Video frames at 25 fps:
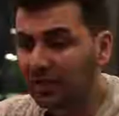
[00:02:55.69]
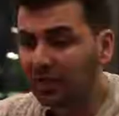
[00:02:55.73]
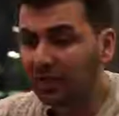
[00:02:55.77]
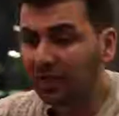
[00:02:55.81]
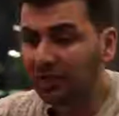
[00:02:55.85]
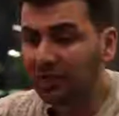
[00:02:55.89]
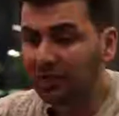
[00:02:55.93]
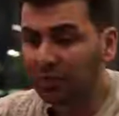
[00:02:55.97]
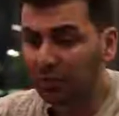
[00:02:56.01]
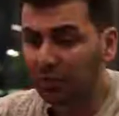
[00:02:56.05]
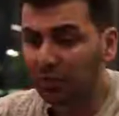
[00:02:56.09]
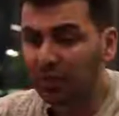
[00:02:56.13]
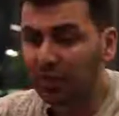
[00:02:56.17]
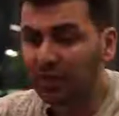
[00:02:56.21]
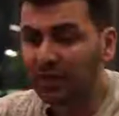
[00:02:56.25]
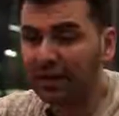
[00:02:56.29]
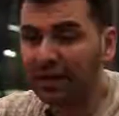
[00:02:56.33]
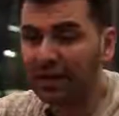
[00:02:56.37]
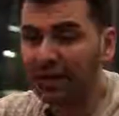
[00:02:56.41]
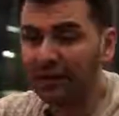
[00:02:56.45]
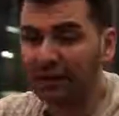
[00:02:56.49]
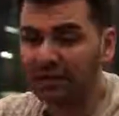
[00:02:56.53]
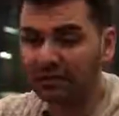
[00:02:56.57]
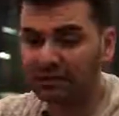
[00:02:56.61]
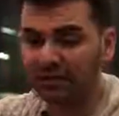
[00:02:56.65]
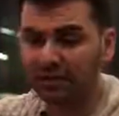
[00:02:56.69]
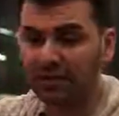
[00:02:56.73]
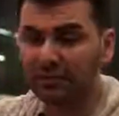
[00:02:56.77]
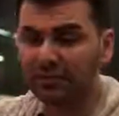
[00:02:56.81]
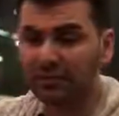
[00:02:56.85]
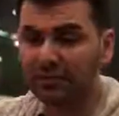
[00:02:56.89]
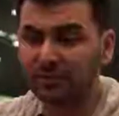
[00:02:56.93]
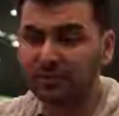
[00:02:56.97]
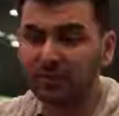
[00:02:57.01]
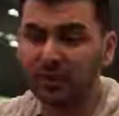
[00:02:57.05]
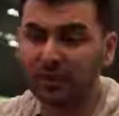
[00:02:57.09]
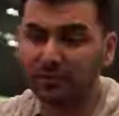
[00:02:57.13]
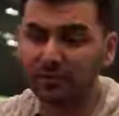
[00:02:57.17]
On the one hand, it solves
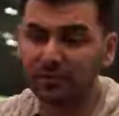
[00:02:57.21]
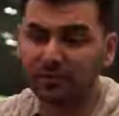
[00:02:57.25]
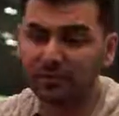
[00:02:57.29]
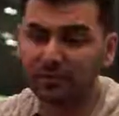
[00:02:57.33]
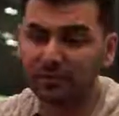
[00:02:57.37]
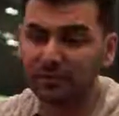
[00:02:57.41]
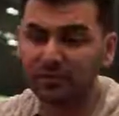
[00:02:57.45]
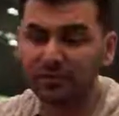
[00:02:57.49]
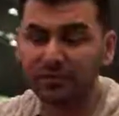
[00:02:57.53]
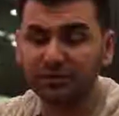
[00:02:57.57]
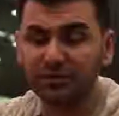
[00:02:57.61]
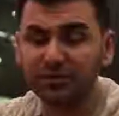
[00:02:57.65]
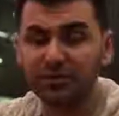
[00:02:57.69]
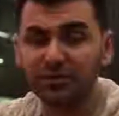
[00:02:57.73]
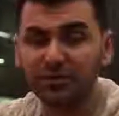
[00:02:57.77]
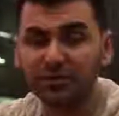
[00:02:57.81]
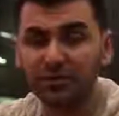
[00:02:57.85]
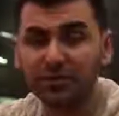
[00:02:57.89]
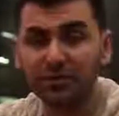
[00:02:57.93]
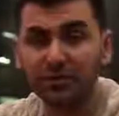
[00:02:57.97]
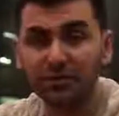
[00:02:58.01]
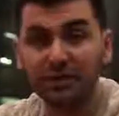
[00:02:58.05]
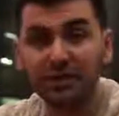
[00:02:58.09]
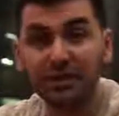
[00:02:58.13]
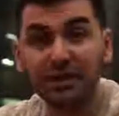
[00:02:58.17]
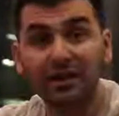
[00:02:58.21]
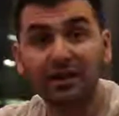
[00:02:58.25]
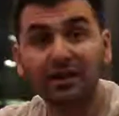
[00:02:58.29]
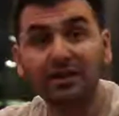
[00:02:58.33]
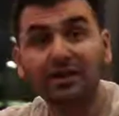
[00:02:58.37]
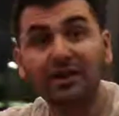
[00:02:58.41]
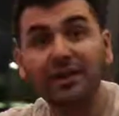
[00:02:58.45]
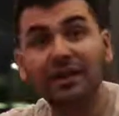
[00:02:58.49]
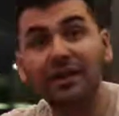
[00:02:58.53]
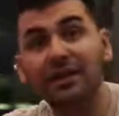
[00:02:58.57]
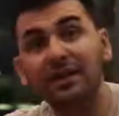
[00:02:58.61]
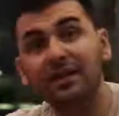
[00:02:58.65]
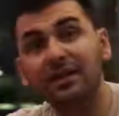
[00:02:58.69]
the problem of the consumer. On the
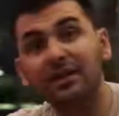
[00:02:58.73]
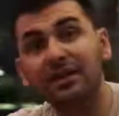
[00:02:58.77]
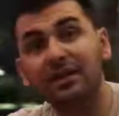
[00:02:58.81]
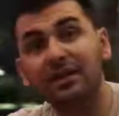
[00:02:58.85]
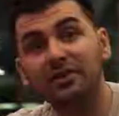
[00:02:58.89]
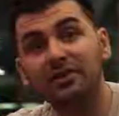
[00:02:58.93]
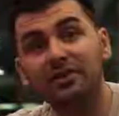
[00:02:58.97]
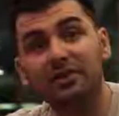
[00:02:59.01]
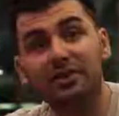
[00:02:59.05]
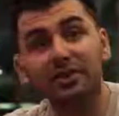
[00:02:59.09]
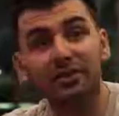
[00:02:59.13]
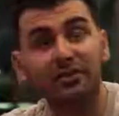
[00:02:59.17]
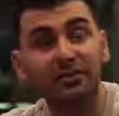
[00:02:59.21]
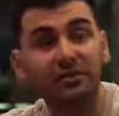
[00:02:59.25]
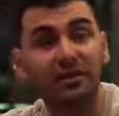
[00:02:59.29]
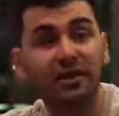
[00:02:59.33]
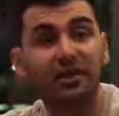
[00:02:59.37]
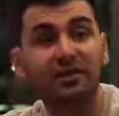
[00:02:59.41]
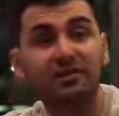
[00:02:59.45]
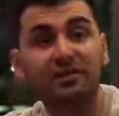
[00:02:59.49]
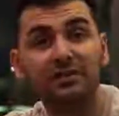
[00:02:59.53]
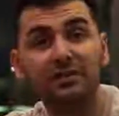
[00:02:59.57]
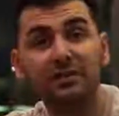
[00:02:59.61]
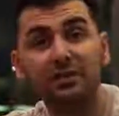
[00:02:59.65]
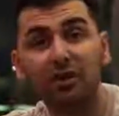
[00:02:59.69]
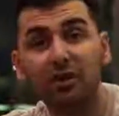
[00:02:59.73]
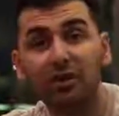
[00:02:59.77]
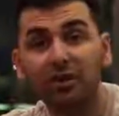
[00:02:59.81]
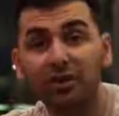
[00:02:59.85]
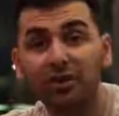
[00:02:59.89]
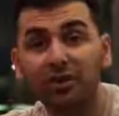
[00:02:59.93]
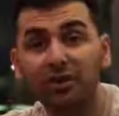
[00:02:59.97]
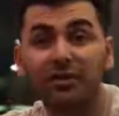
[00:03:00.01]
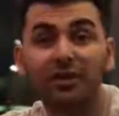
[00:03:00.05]
other hand, actually creates loyal